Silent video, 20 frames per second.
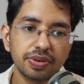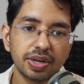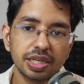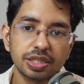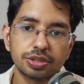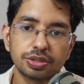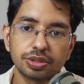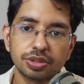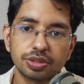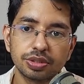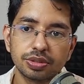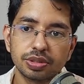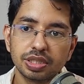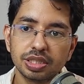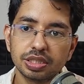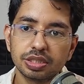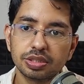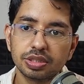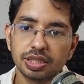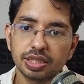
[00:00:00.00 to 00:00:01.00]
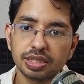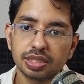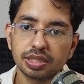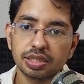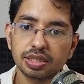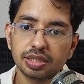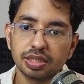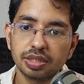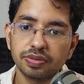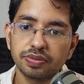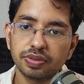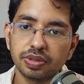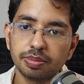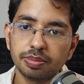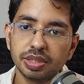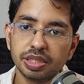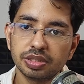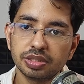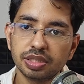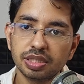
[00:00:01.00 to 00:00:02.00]
I show you this ticket
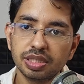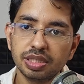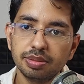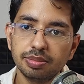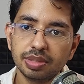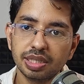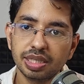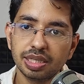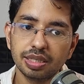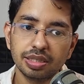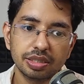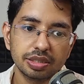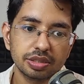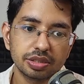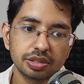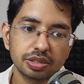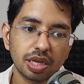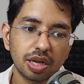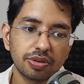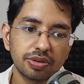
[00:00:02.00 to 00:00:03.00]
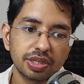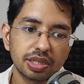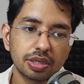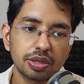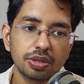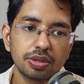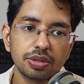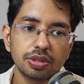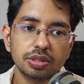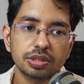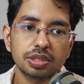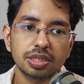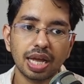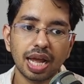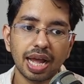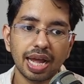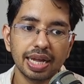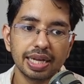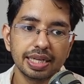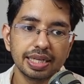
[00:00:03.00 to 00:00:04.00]
confirmation email, this is how it looks.
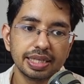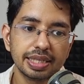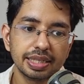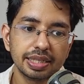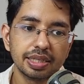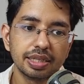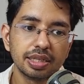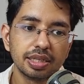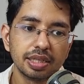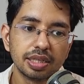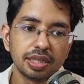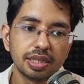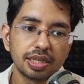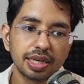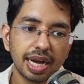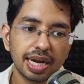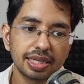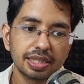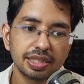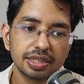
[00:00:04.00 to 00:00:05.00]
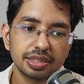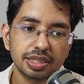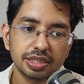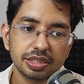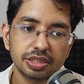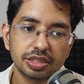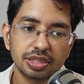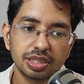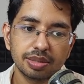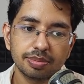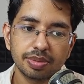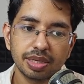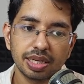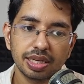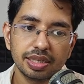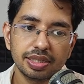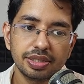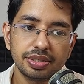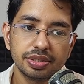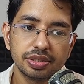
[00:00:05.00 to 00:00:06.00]
I write this
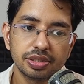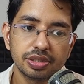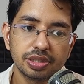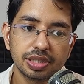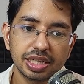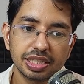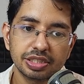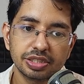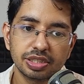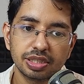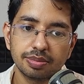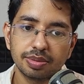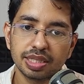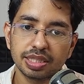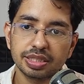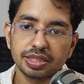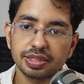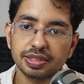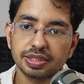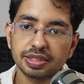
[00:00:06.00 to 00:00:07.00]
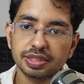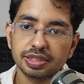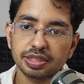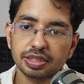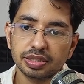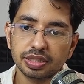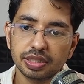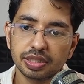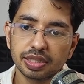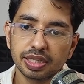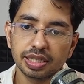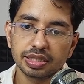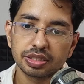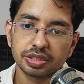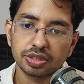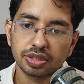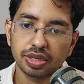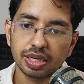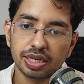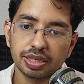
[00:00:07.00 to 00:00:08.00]
HTML here, HTML CSS, it
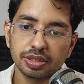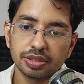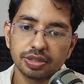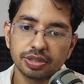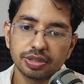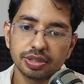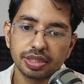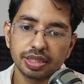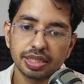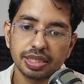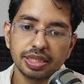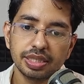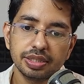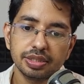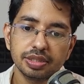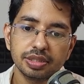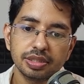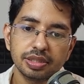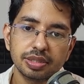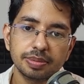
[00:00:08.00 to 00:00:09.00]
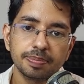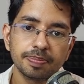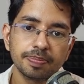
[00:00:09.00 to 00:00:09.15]
gets rendered here,